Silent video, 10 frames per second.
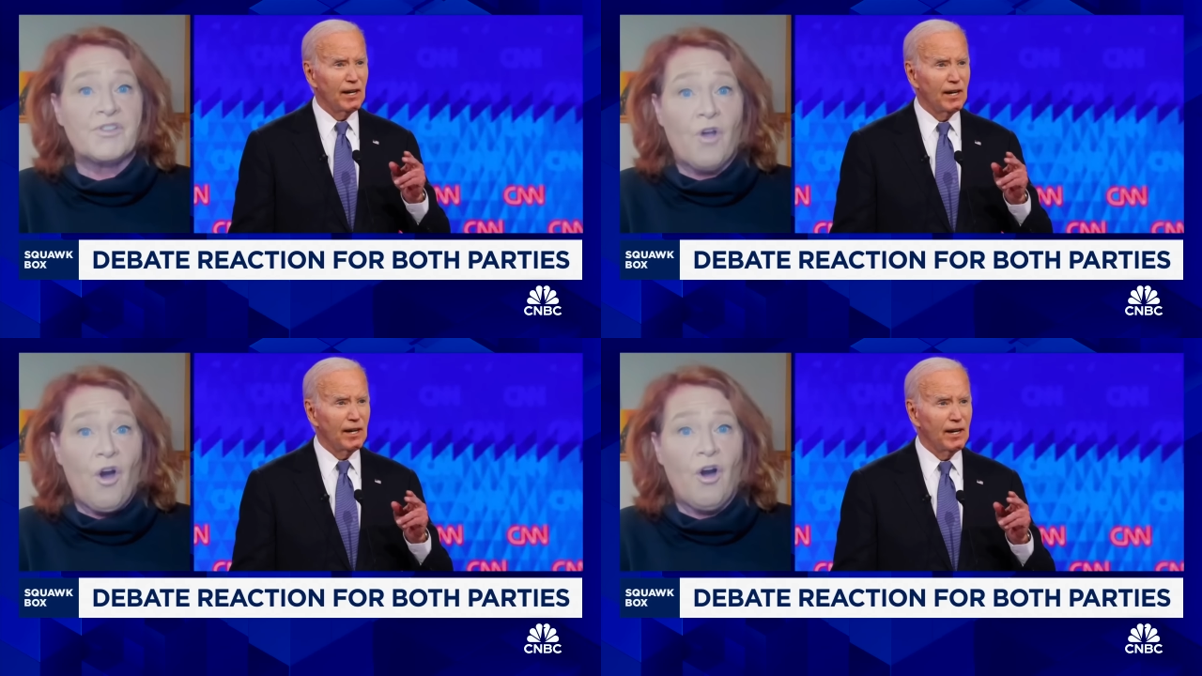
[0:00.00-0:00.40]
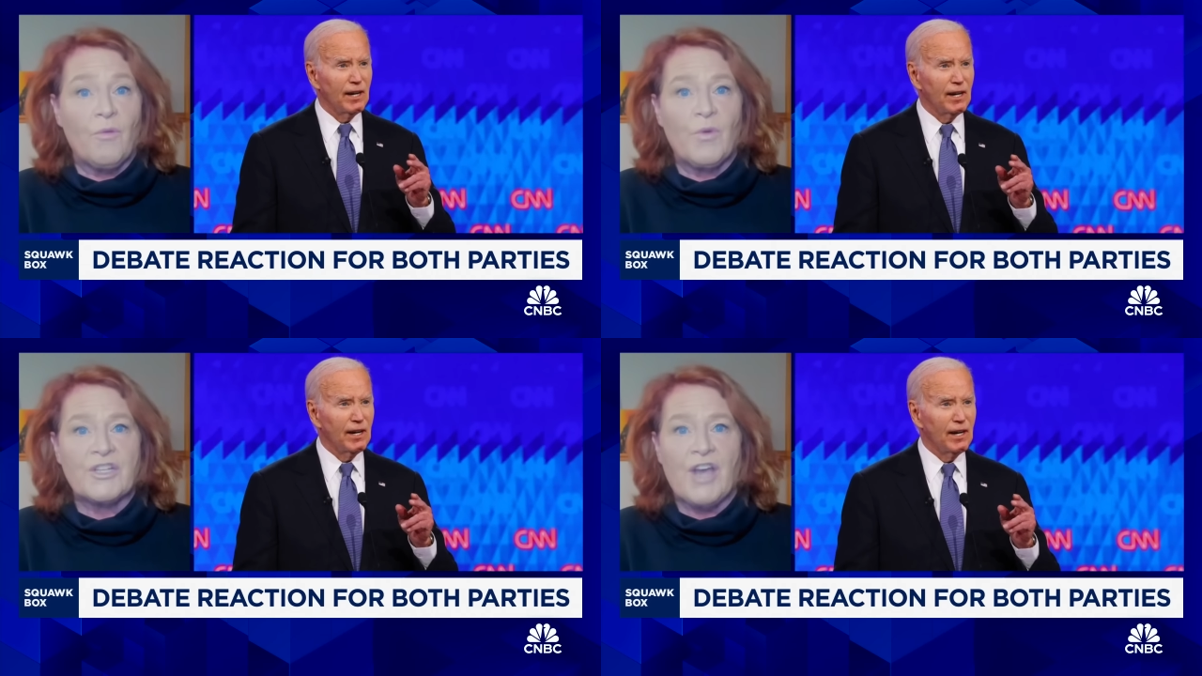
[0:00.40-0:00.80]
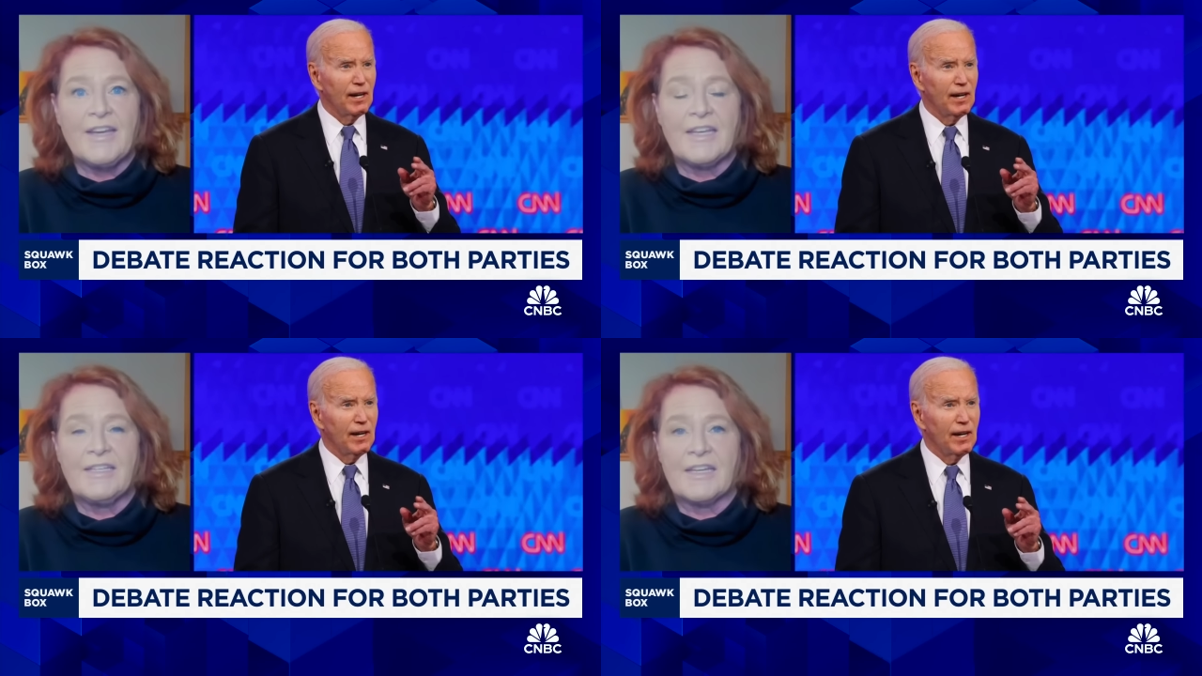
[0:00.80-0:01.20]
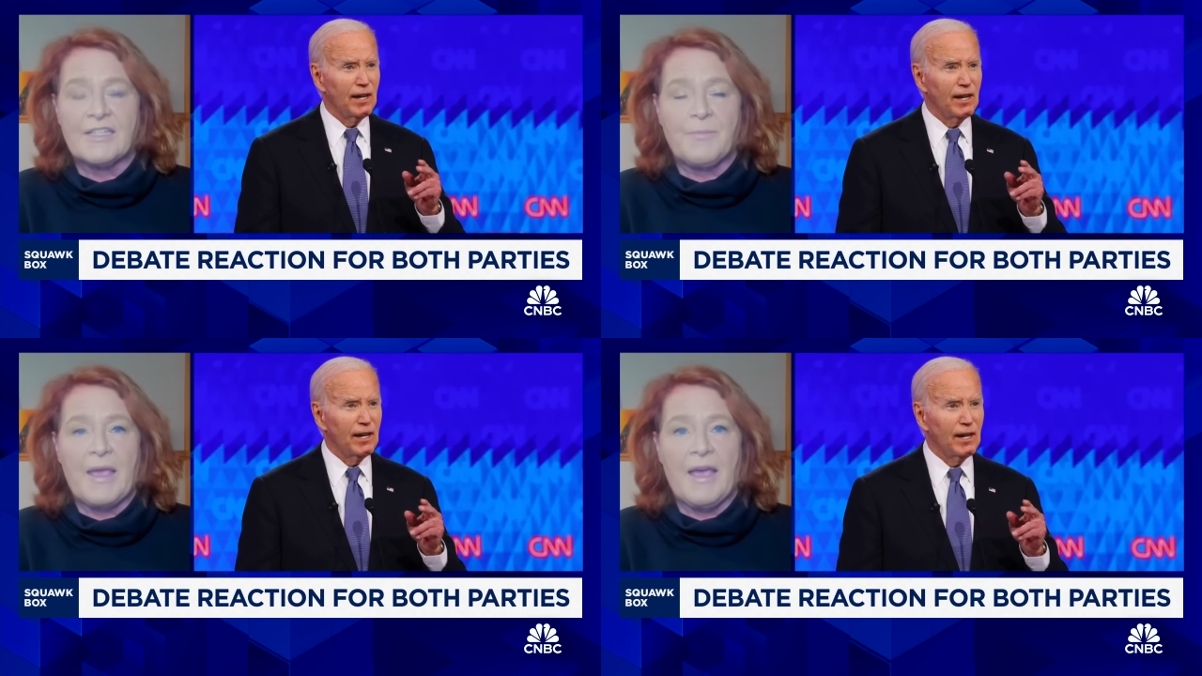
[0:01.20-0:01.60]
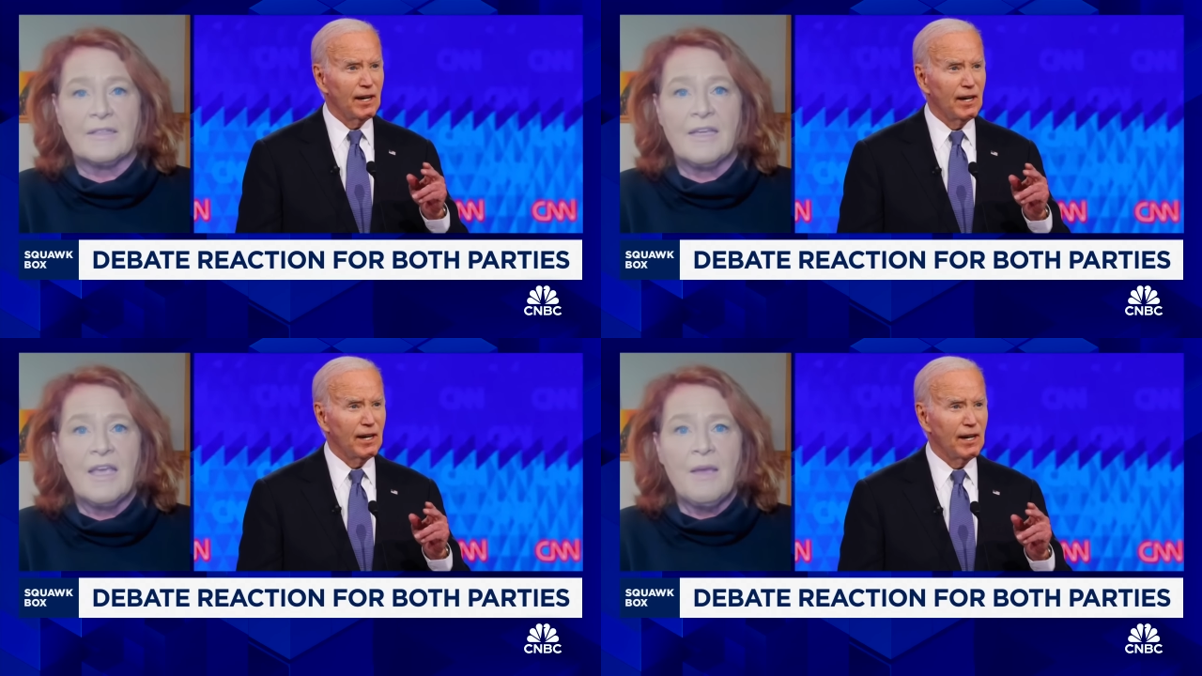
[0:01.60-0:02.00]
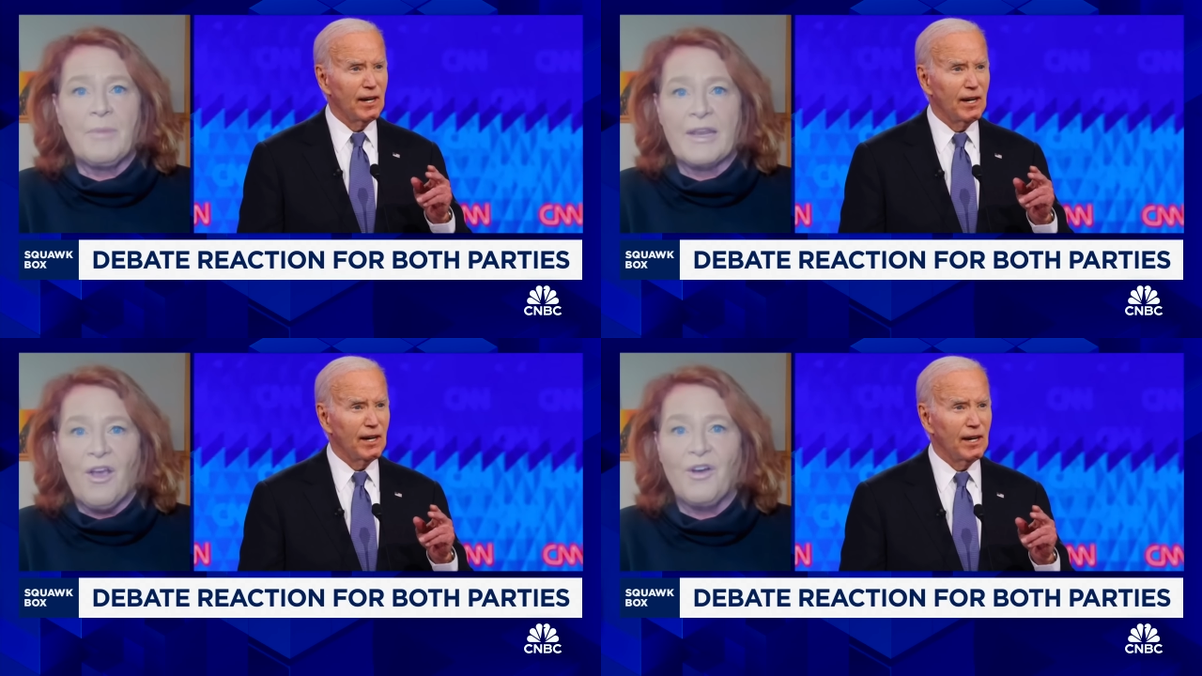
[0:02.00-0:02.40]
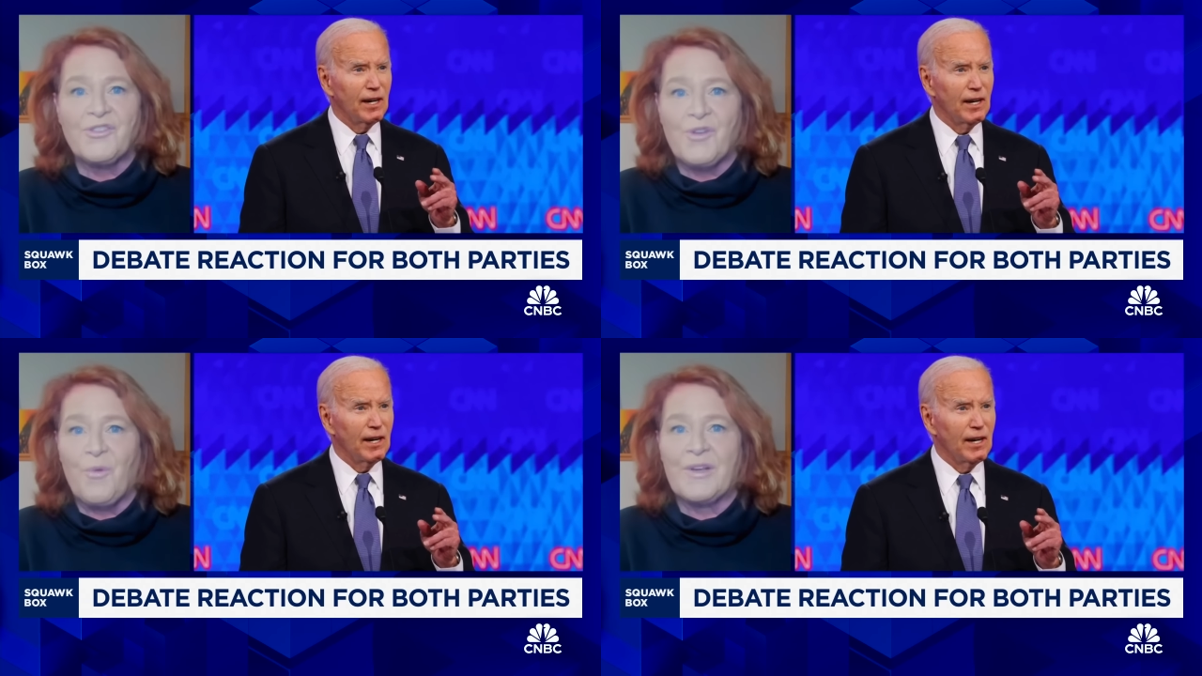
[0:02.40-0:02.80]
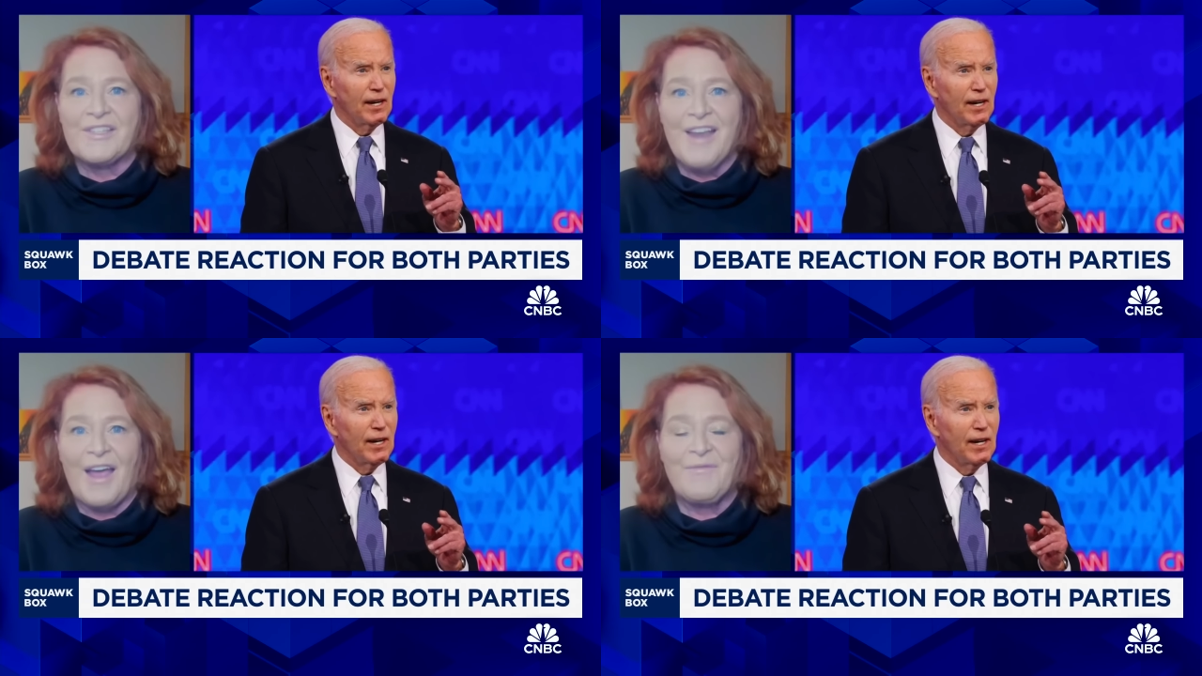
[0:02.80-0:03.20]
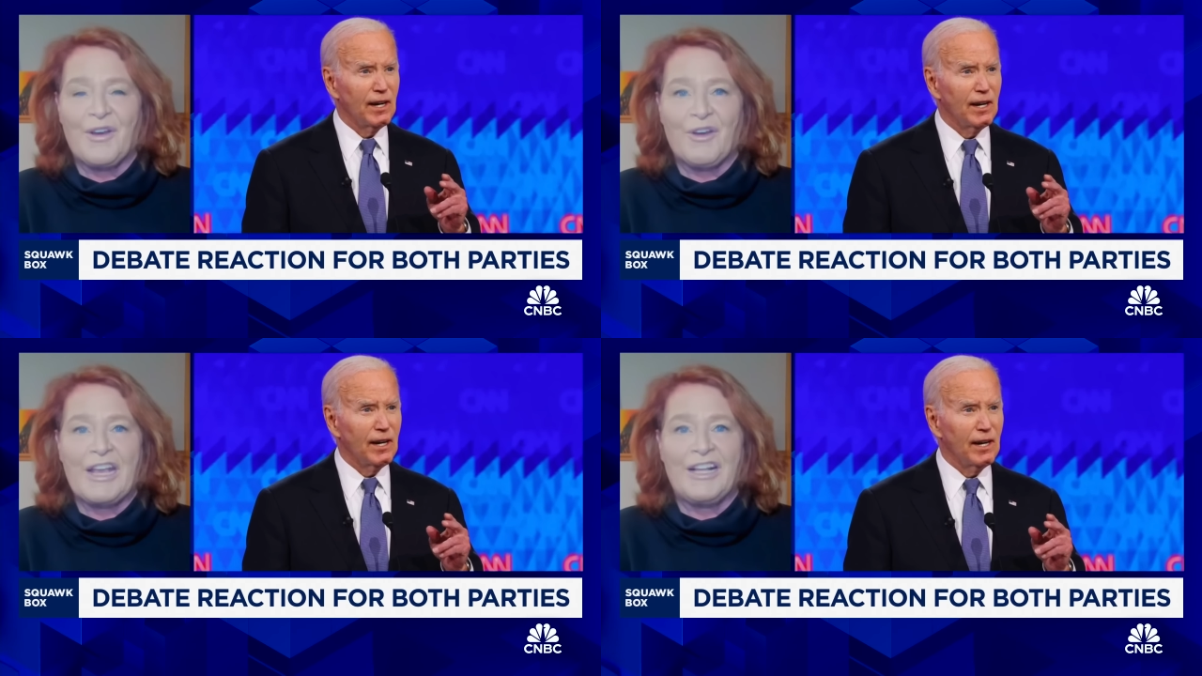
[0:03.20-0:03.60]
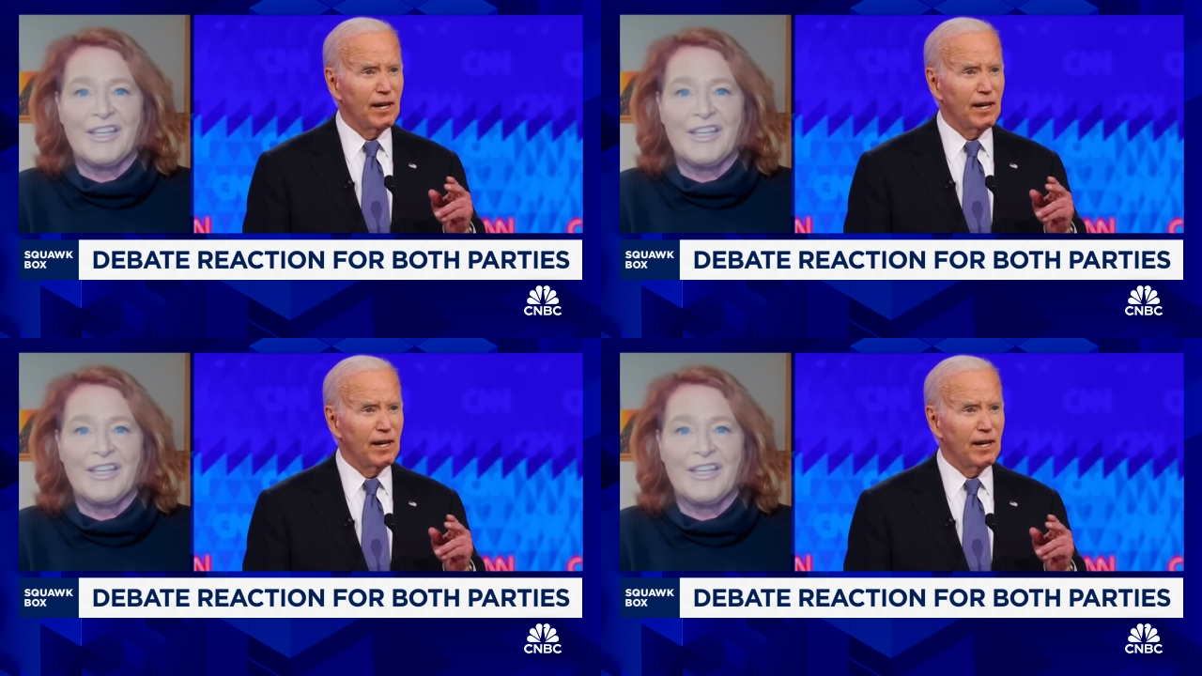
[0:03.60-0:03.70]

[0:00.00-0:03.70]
Speaker 1: was calm, which I didn't expect, but he also was not very